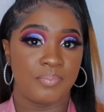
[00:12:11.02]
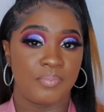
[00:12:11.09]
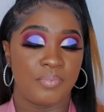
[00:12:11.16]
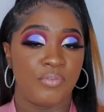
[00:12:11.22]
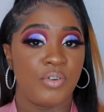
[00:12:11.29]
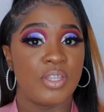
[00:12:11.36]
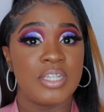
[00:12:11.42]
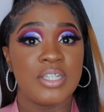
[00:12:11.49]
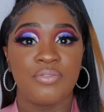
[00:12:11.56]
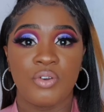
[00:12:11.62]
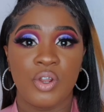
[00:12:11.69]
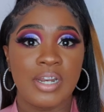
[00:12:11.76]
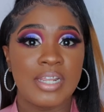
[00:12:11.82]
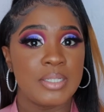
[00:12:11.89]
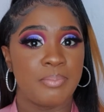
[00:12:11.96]
For this
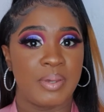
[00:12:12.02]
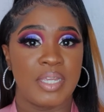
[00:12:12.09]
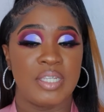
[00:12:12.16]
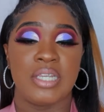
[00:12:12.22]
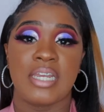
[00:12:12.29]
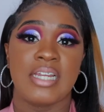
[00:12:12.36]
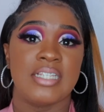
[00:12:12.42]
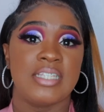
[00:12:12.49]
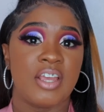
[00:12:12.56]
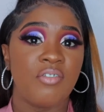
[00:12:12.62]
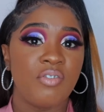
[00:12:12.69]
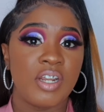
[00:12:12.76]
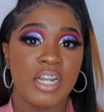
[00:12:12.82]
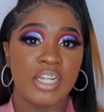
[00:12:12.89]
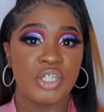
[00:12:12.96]
flawless base, you can
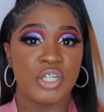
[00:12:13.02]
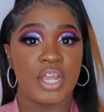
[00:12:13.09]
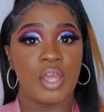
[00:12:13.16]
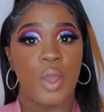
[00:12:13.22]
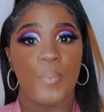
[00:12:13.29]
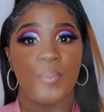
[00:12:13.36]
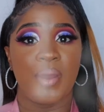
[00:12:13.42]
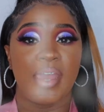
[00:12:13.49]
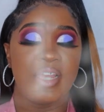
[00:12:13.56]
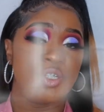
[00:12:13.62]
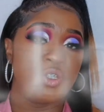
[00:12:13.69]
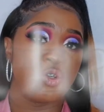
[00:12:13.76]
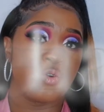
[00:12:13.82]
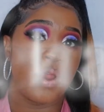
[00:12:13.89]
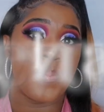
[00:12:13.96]
definitely check out my
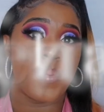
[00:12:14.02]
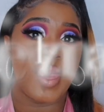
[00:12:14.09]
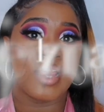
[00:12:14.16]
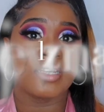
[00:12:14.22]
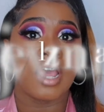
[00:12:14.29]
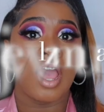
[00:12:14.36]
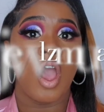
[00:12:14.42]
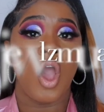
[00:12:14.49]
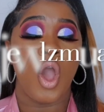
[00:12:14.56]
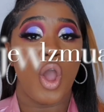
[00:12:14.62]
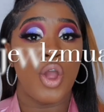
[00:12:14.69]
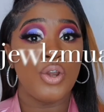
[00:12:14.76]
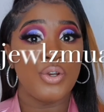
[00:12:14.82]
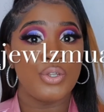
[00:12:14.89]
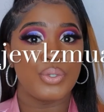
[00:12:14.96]
Instagram at
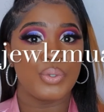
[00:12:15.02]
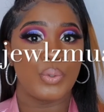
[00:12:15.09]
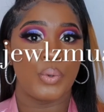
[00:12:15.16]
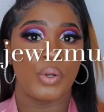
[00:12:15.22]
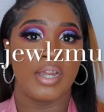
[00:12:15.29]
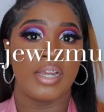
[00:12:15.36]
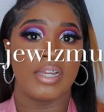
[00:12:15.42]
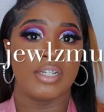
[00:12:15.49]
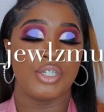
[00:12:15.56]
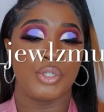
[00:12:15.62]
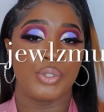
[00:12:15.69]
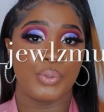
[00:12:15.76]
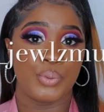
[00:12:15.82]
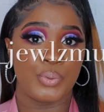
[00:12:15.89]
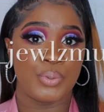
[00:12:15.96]

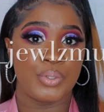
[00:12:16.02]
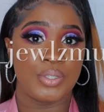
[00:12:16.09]
_Jewlz